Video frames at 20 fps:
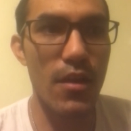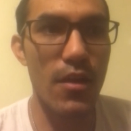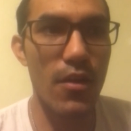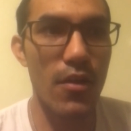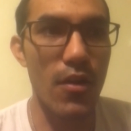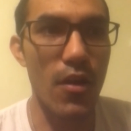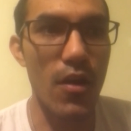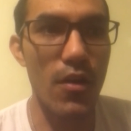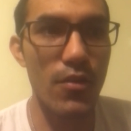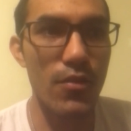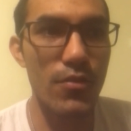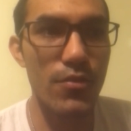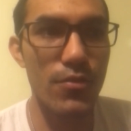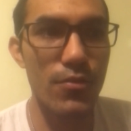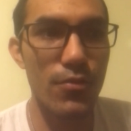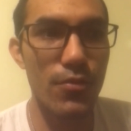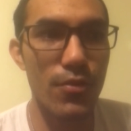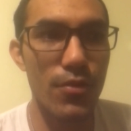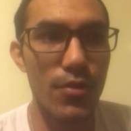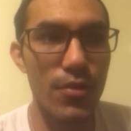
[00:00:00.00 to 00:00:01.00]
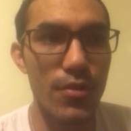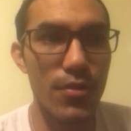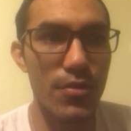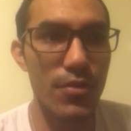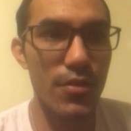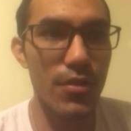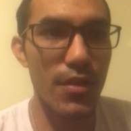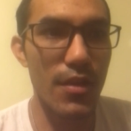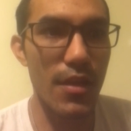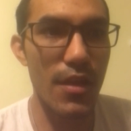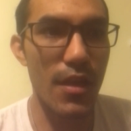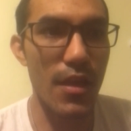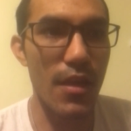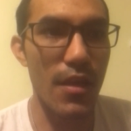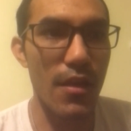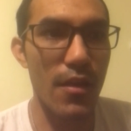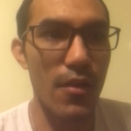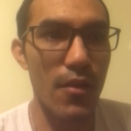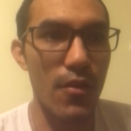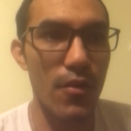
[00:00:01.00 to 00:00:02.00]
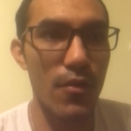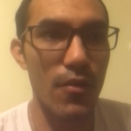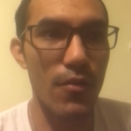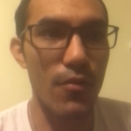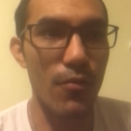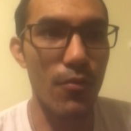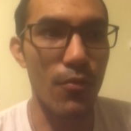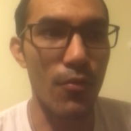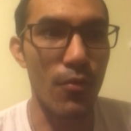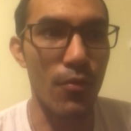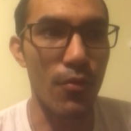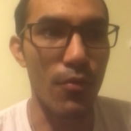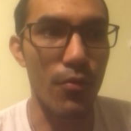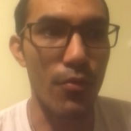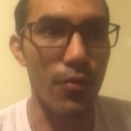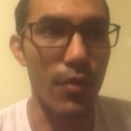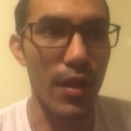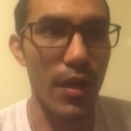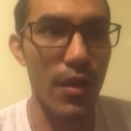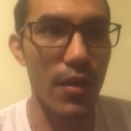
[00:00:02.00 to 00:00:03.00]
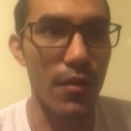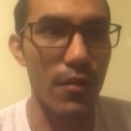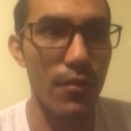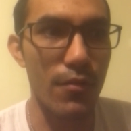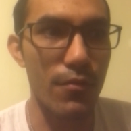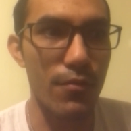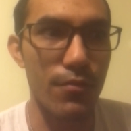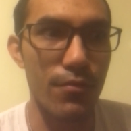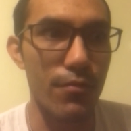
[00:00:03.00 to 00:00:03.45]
Kongazord or head of